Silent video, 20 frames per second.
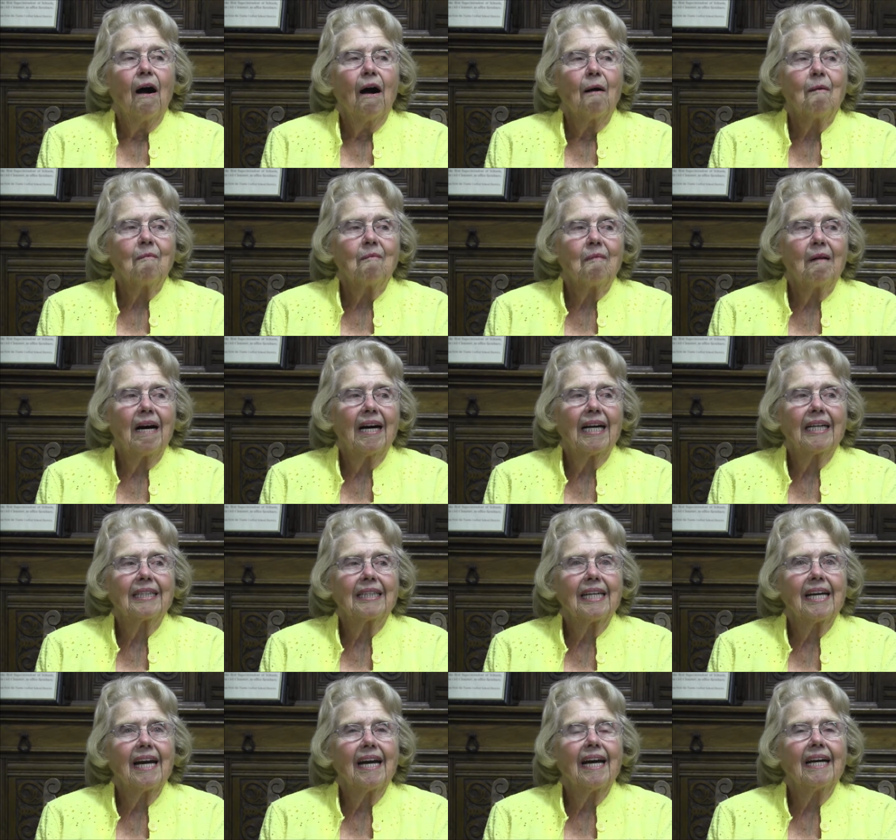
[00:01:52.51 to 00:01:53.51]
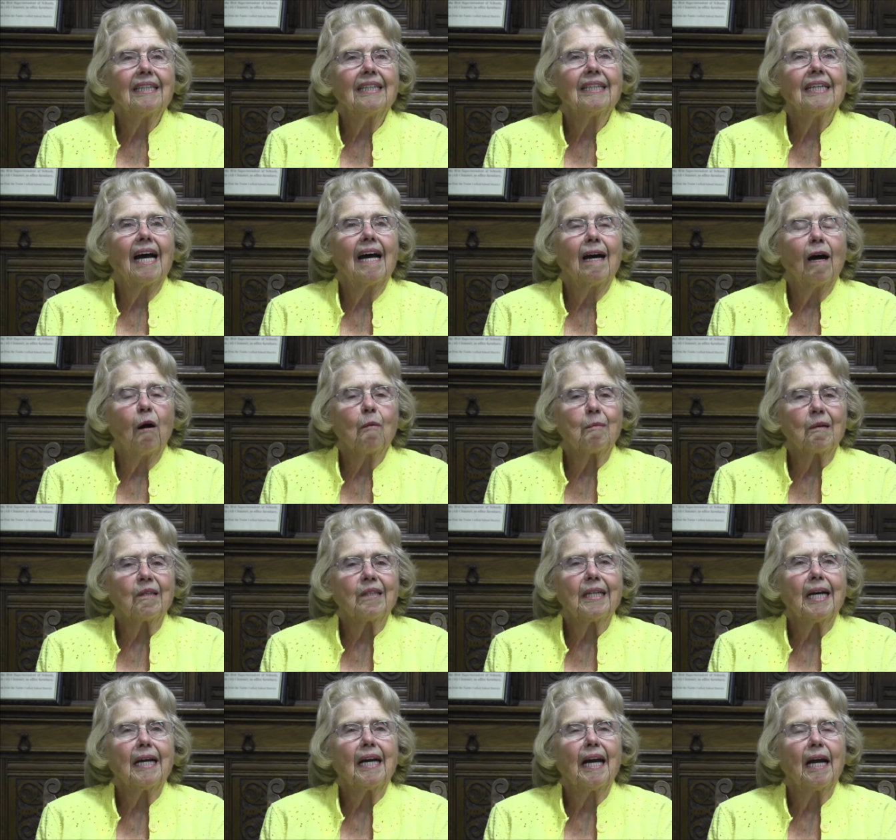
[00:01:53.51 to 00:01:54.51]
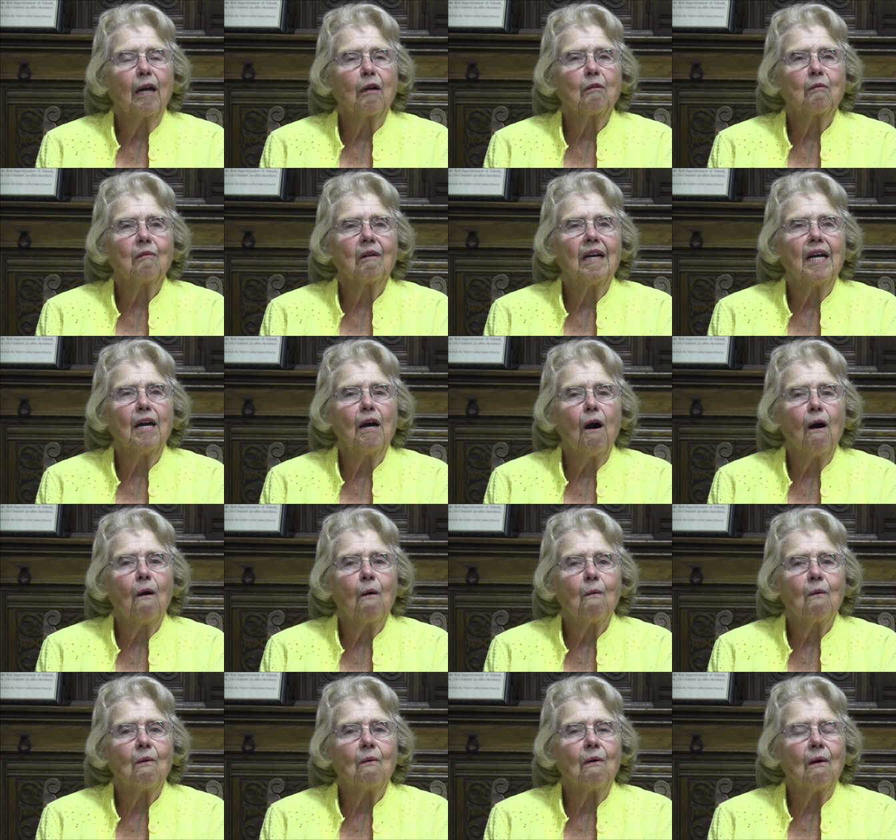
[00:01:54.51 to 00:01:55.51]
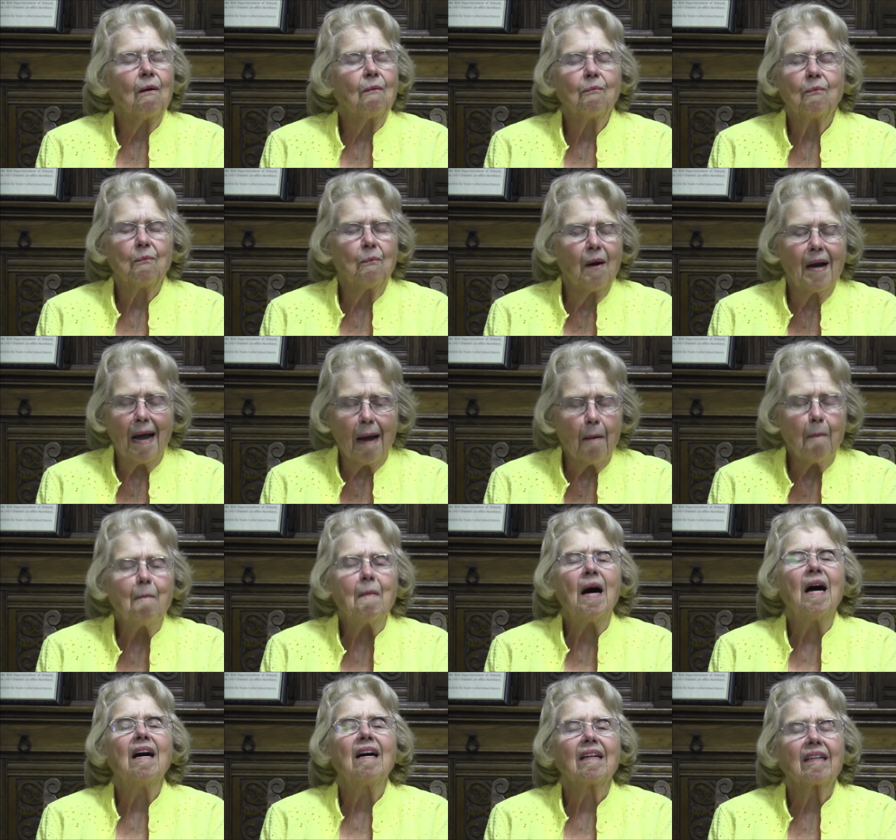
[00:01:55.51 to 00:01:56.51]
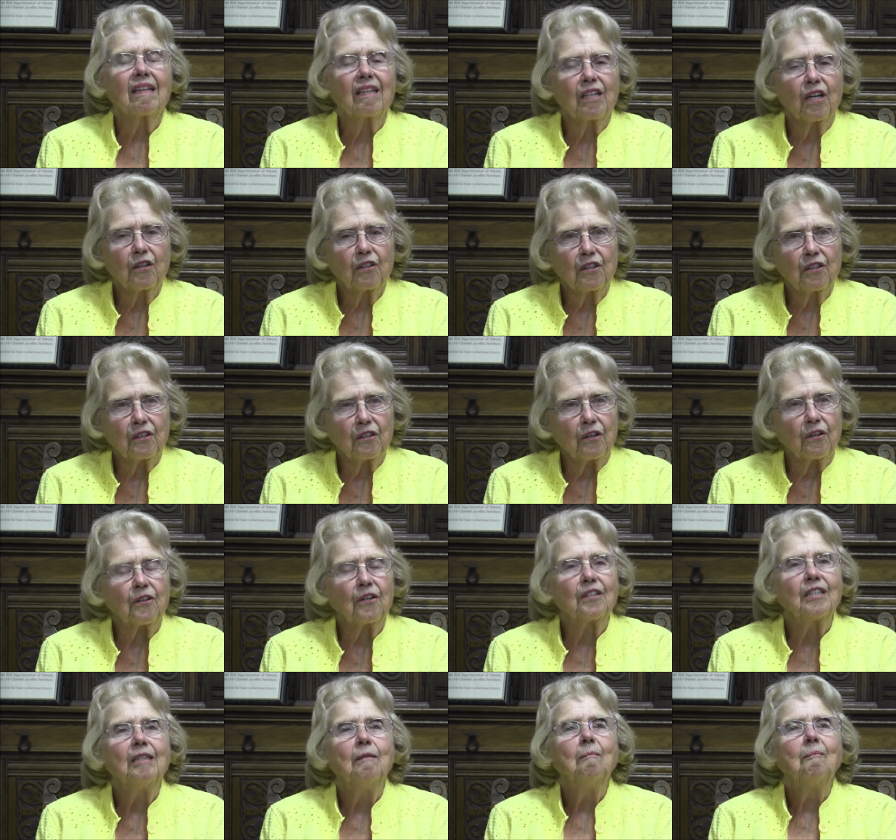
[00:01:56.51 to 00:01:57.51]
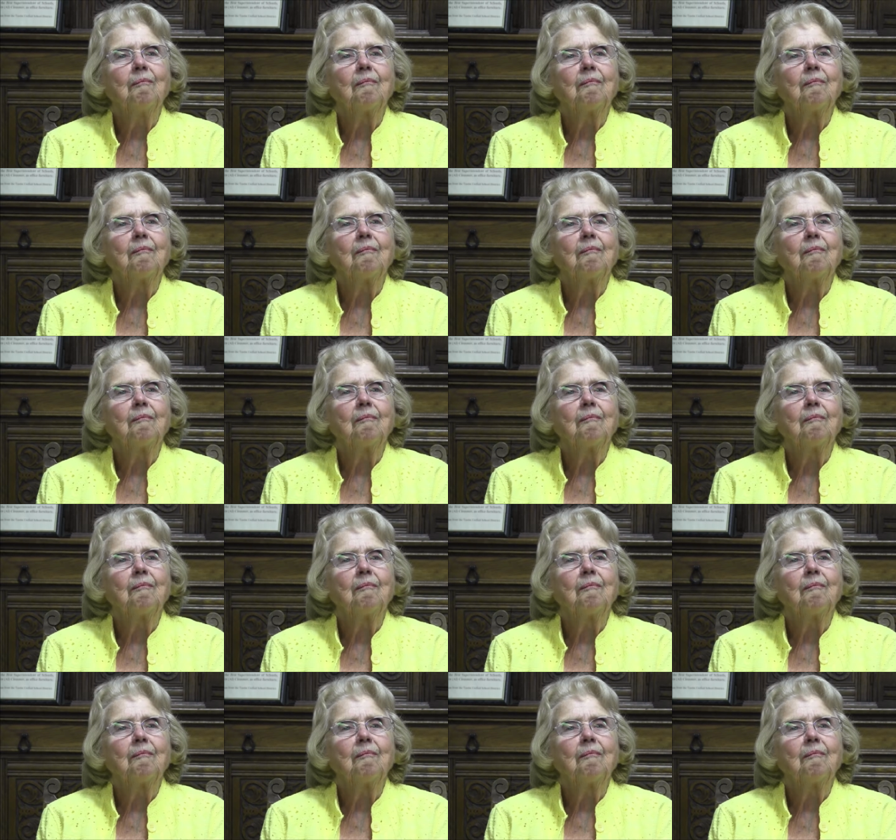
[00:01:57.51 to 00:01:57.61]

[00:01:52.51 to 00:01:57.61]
My dad, Albert Henry Webb III,